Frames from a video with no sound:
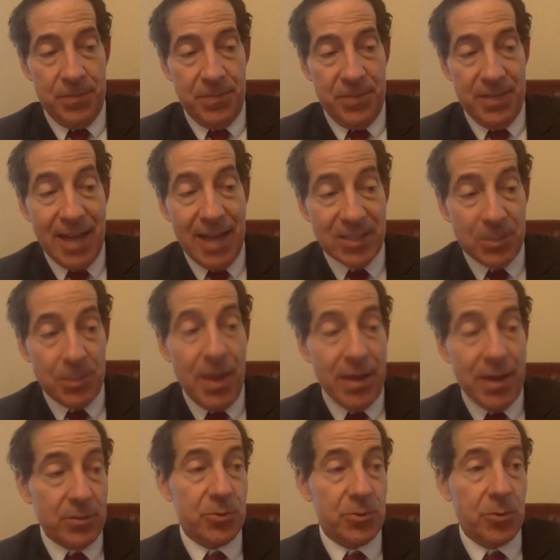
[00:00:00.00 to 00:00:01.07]
The next
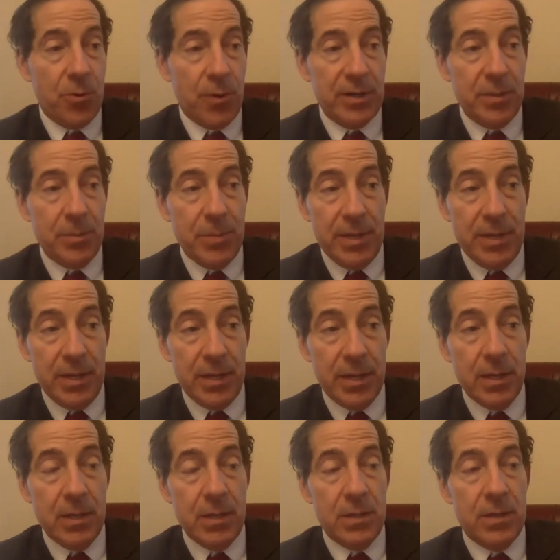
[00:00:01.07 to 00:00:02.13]
battles are going to be
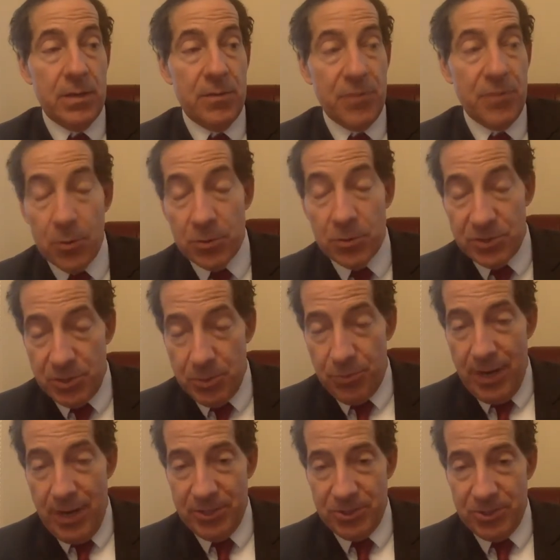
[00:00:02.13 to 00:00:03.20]
voter
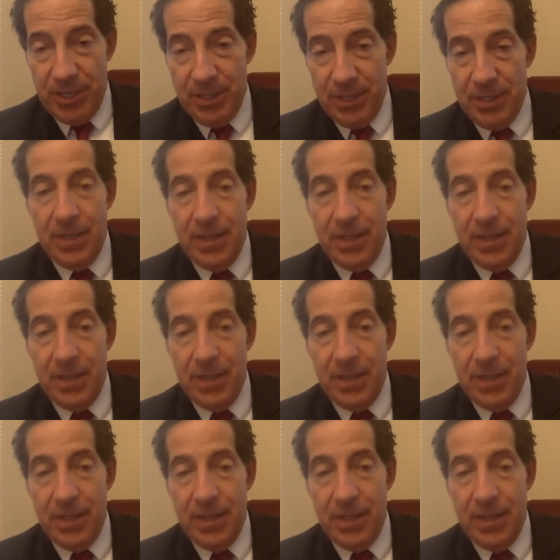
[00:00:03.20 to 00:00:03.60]
suppression,